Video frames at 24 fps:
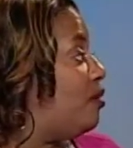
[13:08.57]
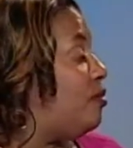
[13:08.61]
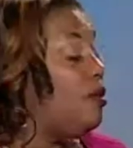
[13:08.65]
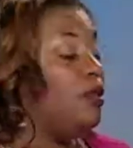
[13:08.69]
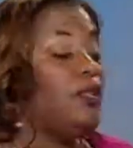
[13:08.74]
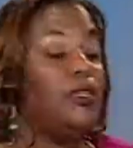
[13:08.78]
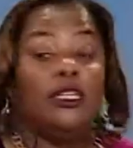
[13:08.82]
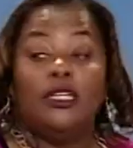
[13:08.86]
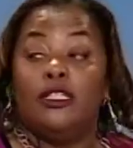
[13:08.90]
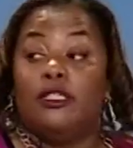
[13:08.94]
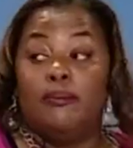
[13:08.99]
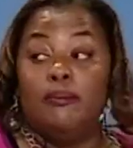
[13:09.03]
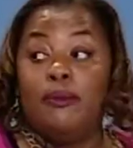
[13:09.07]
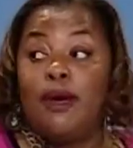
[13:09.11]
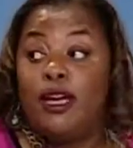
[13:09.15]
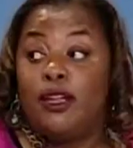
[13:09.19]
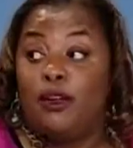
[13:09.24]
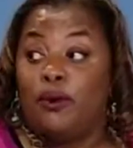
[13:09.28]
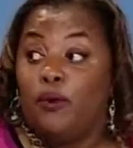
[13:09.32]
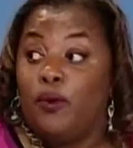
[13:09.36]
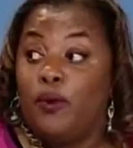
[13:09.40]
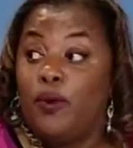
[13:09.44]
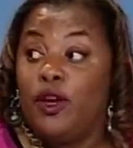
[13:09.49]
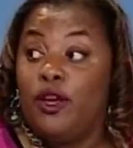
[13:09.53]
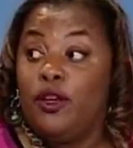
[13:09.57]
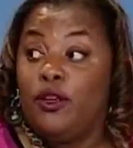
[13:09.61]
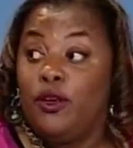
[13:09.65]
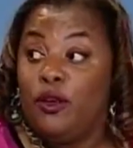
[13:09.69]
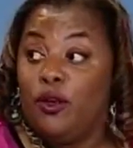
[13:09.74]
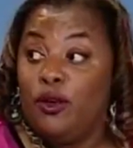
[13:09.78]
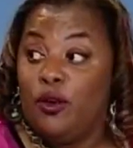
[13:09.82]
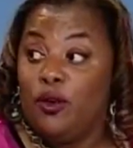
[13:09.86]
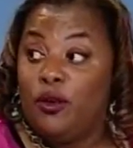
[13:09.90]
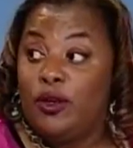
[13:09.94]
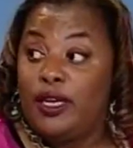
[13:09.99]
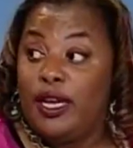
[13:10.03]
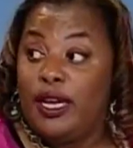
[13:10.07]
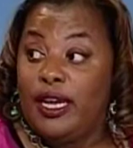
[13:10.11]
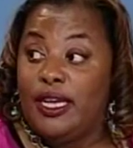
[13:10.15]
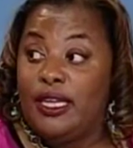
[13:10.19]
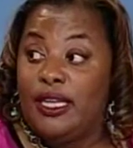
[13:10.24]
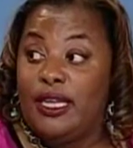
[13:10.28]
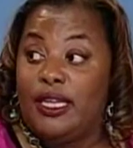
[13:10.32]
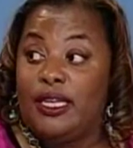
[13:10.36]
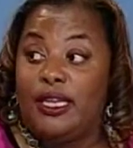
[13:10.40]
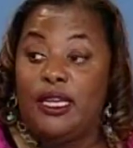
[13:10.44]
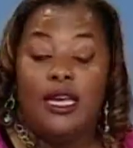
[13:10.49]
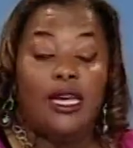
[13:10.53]
It doesn't matter where you're
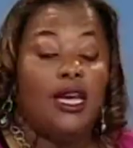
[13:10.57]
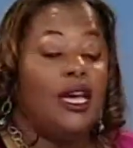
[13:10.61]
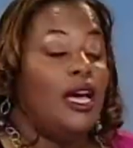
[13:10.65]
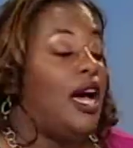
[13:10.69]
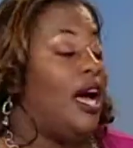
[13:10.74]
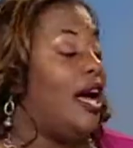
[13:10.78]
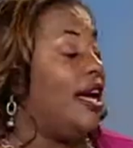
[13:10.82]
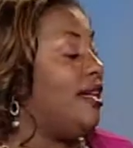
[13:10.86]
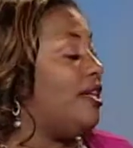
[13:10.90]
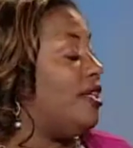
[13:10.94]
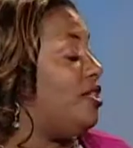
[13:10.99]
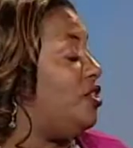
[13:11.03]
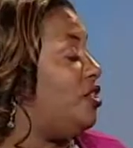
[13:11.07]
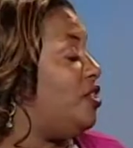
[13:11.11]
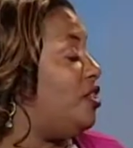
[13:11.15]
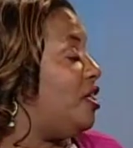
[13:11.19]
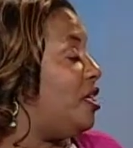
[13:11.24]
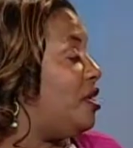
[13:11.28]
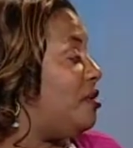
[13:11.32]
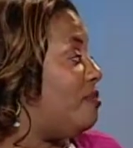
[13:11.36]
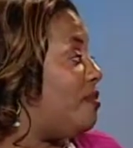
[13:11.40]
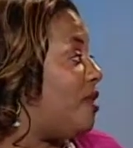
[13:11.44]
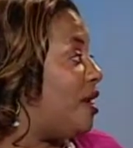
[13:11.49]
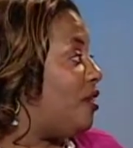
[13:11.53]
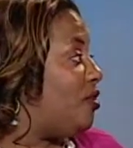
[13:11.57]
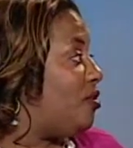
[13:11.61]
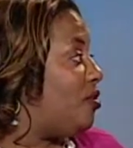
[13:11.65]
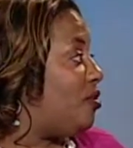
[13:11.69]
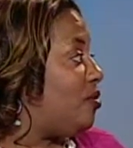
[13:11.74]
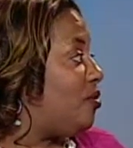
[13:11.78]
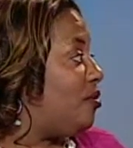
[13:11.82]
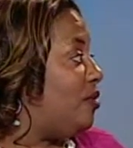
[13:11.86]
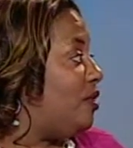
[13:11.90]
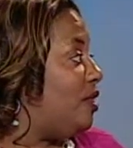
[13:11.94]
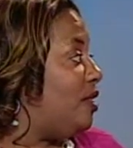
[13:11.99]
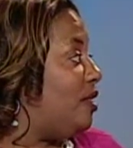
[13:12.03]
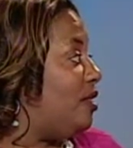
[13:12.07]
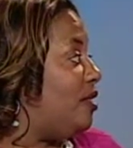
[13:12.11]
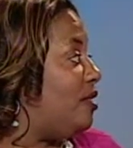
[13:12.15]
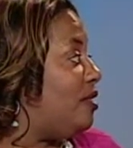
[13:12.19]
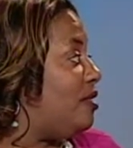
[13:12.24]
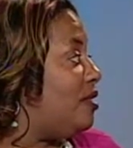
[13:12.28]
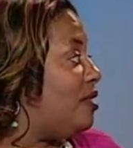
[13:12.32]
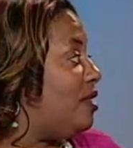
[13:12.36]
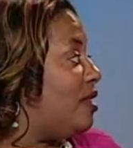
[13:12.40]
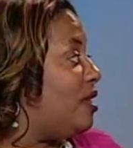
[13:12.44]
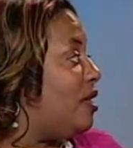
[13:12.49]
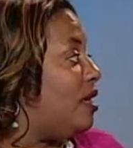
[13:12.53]
located. I could share my
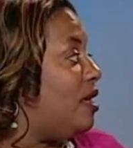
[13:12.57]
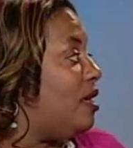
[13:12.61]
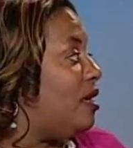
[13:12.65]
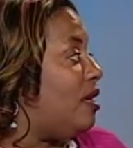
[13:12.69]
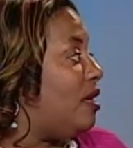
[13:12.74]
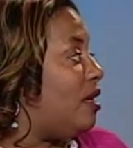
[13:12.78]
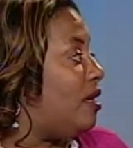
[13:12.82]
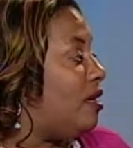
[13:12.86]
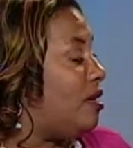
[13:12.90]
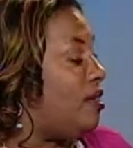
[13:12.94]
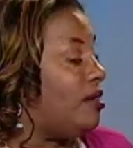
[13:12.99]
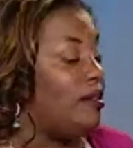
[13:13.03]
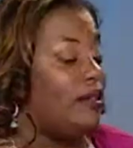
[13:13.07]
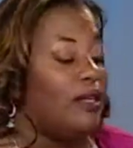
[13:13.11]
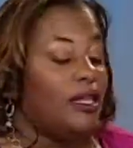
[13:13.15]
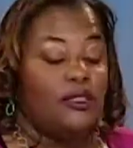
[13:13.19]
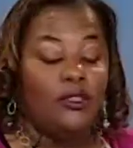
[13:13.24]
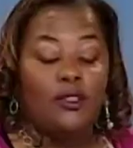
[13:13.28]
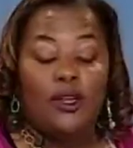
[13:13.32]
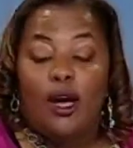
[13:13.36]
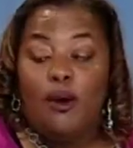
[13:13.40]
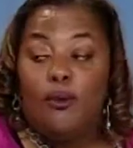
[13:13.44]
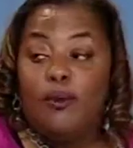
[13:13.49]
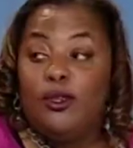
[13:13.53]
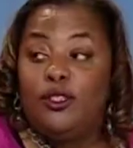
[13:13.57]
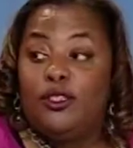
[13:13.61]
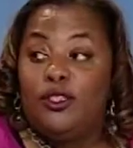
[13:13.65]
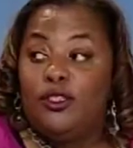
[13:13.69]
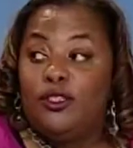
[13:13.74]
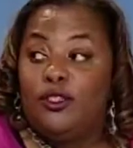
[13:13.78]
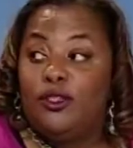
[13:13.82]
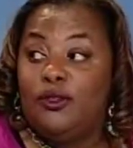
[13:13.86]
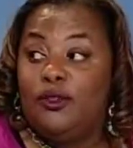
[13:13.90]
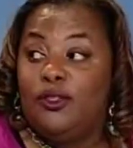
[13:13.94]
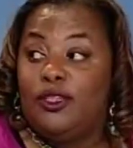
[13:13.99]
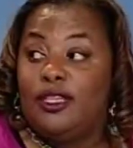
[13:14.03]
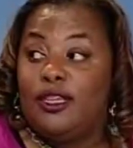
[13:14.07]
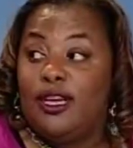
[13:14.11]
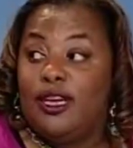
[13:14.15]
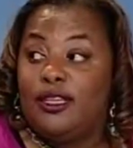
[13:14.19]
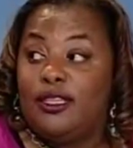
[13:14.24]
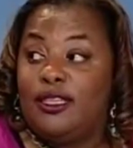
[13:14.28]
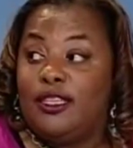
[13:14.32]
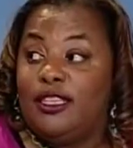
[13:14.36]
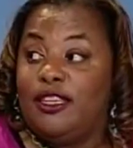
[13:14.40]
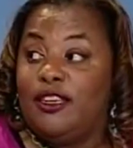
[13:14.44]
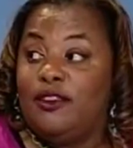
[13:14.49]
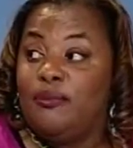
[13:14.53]
screens. So I wanted you to
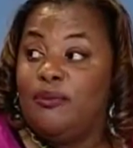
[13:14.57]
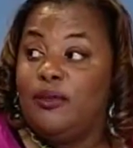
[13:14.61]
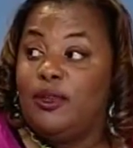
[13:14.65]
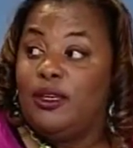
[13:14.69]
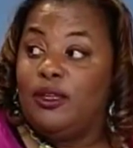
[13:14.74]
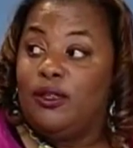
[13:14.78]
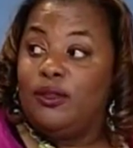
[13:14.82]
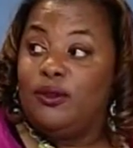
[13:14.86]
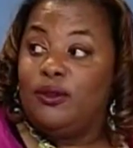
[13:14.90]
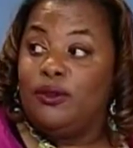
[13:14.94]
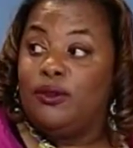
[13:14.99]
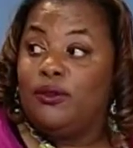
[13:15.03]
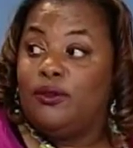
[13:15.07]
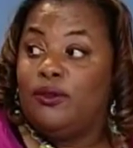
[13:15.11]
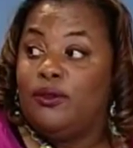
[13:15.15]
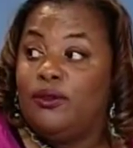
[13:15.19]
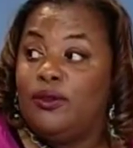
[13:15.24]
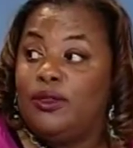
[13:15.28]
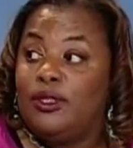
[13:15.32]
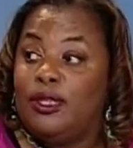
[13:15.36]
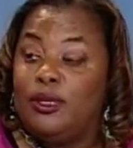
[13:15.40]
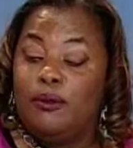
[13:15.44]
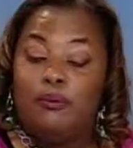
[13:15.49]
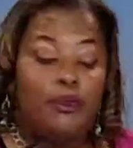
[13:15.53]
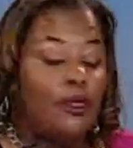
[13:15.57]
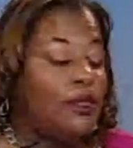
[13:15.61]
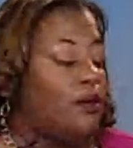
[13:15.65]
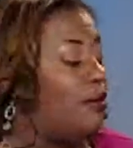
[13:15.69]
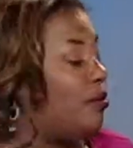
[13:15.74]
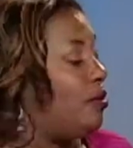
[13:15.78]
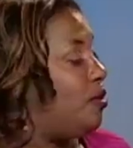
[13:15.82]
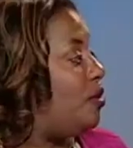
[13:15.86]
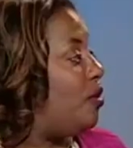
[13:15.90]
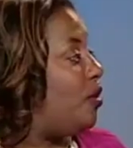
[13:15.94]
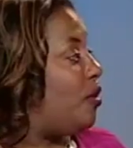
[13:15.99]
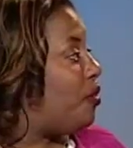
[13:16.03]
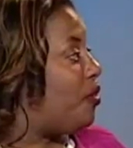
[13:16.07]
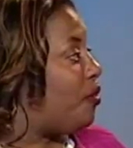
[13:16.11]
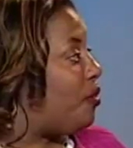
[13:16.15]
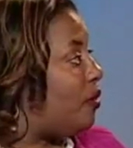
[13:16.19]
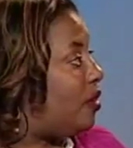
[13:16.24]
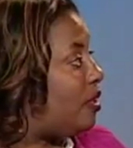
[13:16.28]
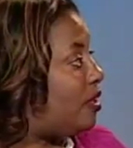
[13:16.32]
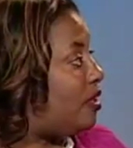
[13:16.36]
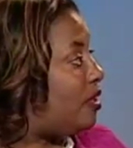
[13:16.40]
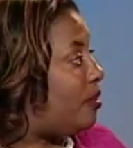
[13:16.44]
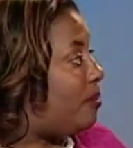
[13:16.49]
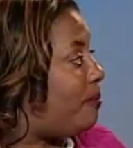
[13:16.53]
kind of give me a little tidbit of your
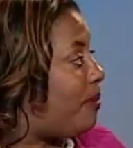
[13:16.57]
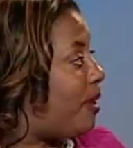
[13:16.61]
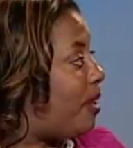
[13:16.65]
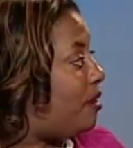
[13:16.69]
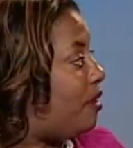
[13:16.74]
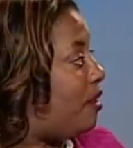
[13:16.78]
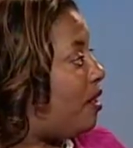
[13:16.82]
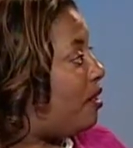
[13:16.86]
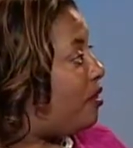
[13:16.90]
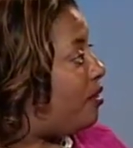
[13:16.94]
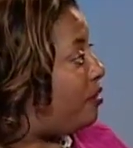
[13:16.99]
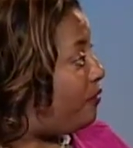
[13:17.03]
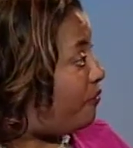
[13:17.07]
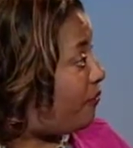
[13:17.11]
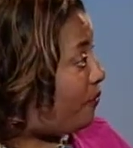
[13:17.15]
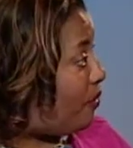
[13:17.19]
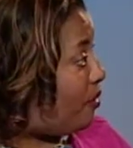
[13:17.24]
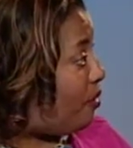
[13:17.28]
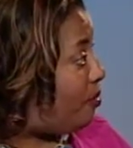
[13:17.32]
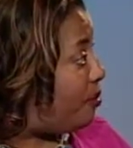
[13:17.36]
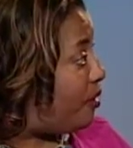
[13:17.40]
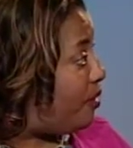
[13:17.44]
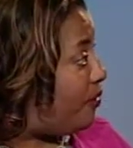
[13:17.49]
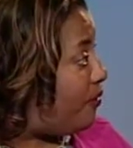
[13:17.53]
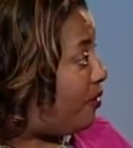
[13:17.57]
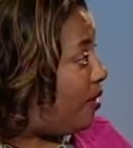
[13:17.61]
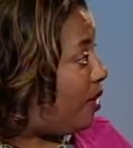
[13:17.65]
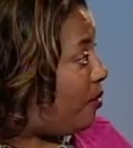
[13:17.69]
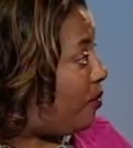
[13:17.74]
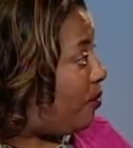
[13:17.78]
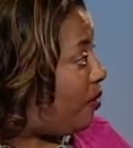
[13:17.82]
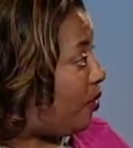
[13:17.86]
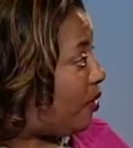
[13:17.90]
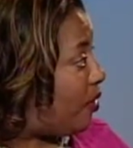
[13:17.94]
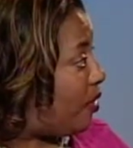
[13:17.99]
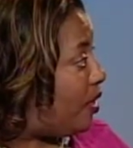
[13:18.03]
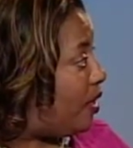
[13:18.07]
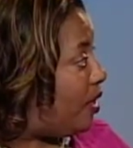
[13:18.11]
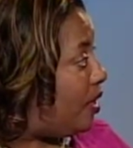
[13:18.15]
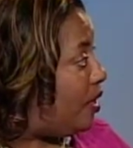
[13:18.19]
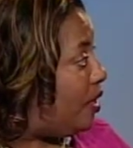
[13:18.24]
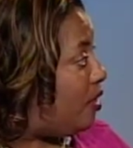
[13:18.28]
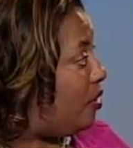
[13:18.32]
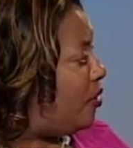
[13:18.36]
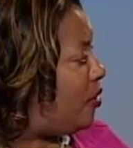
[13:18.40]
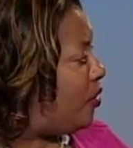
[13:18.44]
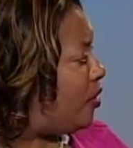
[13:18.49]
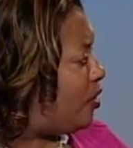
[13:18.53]
thoughts about other forms of
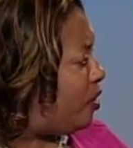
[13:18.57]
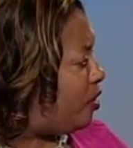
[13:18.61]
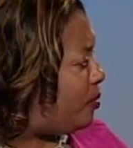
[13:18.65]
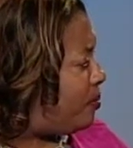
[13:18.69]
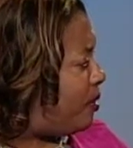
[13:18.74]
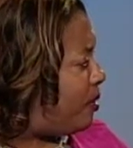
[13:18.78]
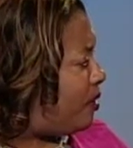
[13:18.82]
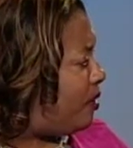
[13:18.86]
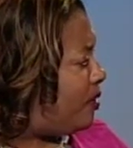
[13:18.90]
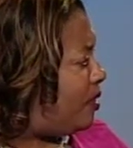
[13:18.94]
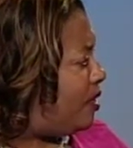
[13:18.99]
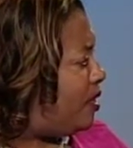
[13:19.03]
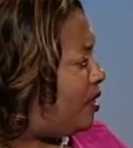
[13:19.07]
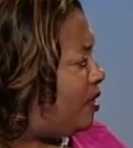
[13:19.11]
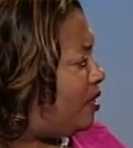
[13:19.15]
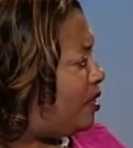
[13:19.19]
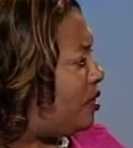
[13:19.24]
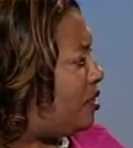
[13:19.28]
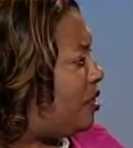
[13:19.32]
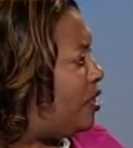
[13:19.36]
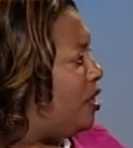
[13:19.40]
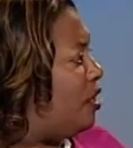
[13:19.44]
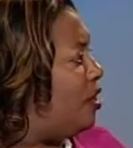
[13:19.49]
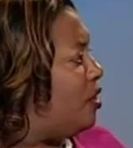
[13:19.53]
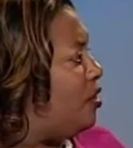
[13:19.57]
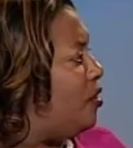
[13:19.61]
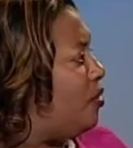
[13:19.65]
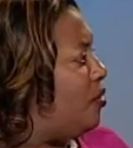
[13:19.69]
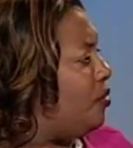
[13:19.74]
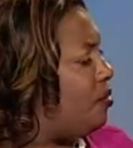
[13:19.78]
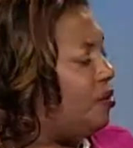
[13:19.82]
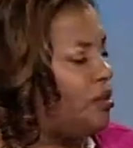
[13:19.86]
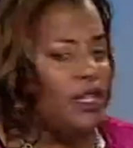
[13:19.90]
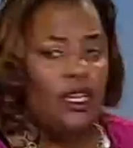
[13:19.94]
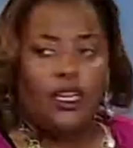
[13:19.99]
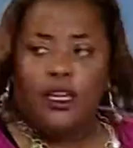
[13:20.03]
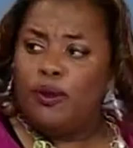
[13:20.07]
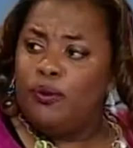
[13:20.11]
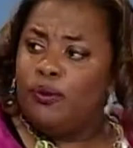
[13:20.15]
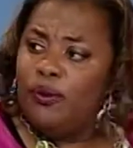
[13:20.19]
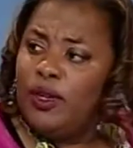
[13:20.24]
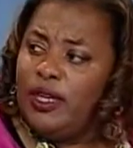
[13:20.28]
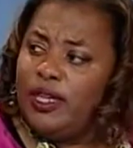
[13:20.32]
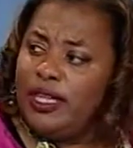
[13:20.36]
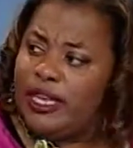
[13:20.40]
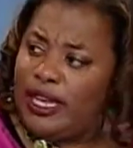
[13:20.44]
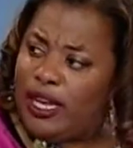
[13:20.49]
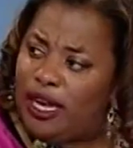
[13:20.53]
networking, your experience. Do you think it
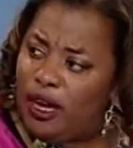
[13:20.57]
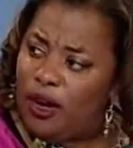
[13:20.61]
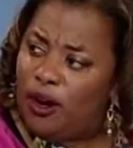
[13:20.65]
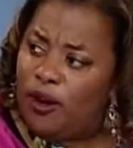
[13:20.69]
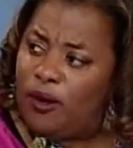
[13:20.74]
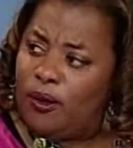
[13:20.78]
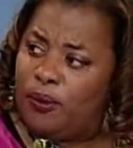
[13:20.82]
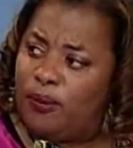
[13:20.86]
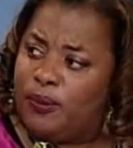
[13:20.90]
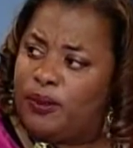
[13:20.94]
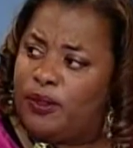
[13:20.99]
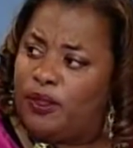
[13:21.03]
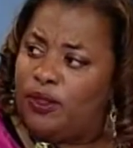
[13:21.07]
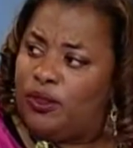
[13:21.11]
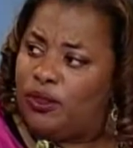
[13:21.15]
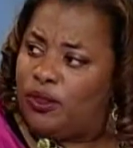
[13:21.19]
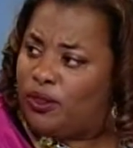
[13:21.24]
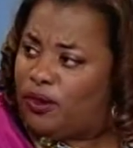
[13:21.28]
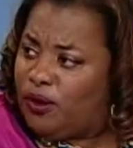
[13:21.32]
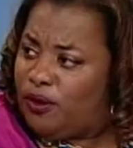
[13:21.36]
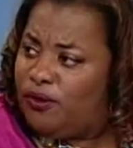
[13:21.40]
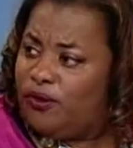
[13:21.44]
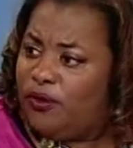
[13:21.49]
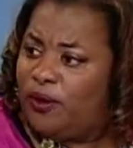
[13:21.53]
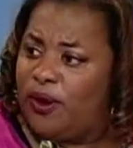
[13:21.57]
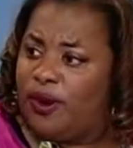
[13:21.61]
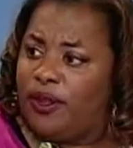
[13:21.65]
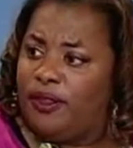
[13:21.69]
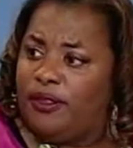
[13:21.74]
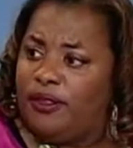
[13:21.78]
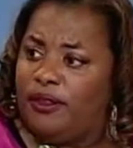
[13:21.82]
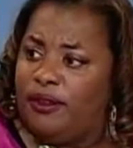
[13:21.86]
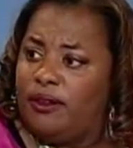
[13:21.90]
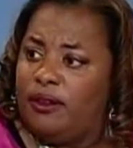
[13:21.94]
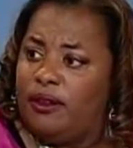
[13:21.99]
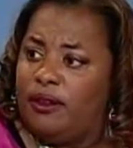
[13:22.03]
really helps and so forth?